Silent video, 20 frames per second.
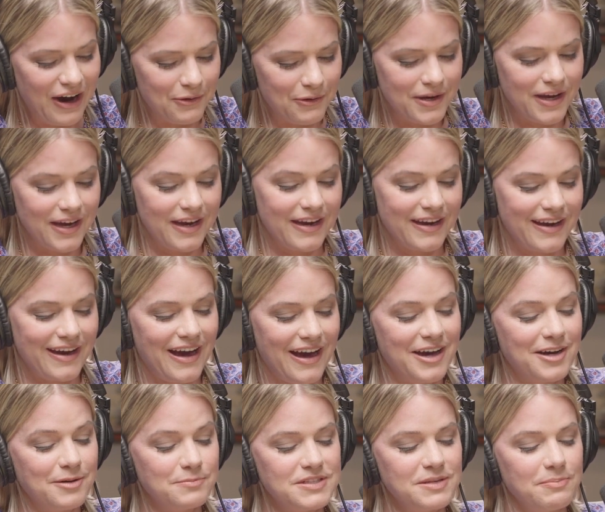Okay.
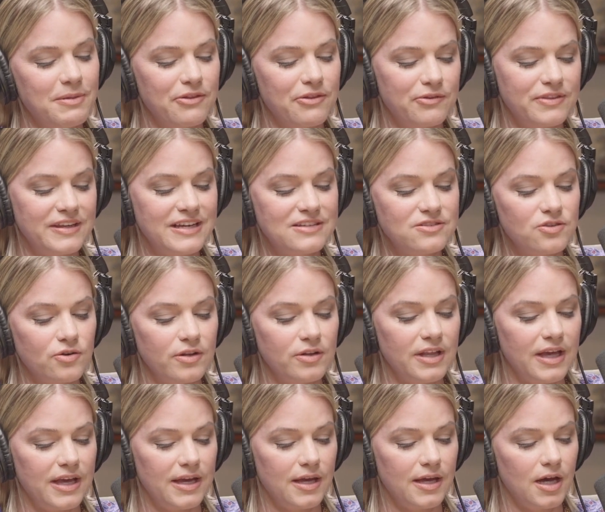Some other things are
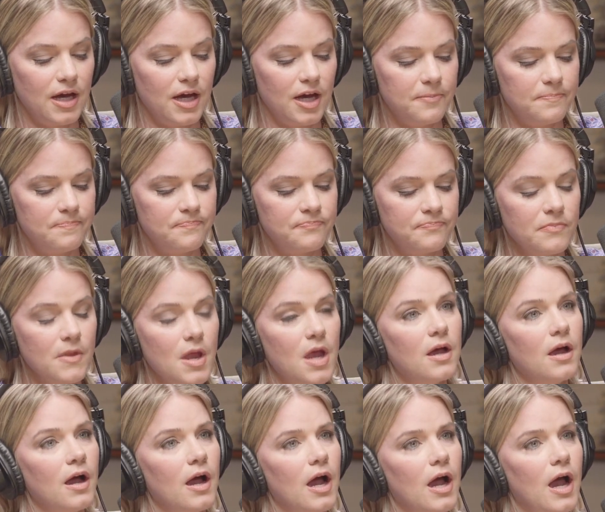
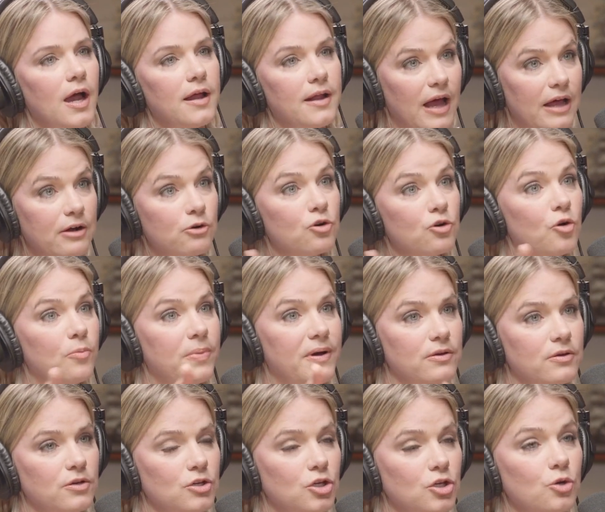I don't know
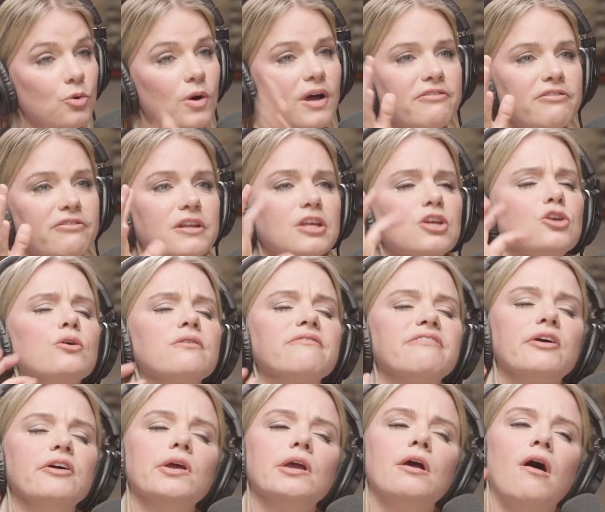about you. I feel like you're a
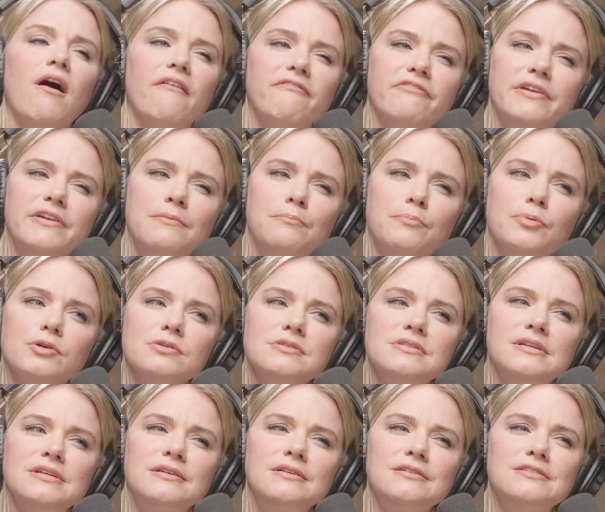very confident
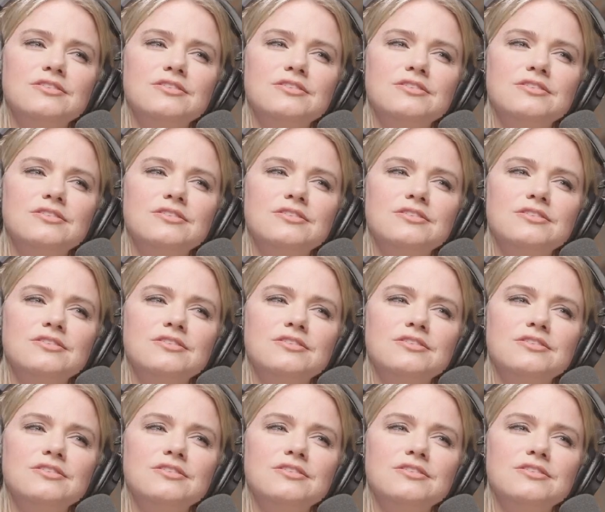person.